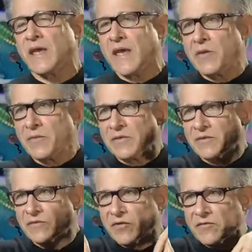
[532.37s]
and we
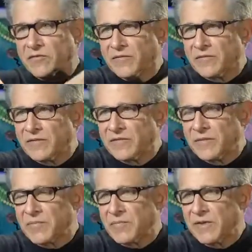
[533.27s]
sort of
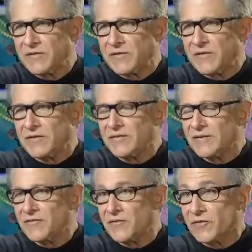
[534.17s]
dip them into the
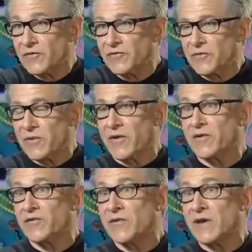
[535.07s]
solution with our
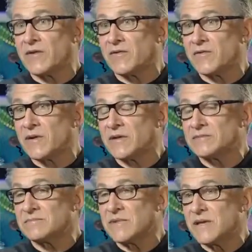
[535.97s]
cells, right?
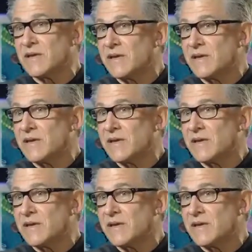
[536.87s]
Mm-hmm.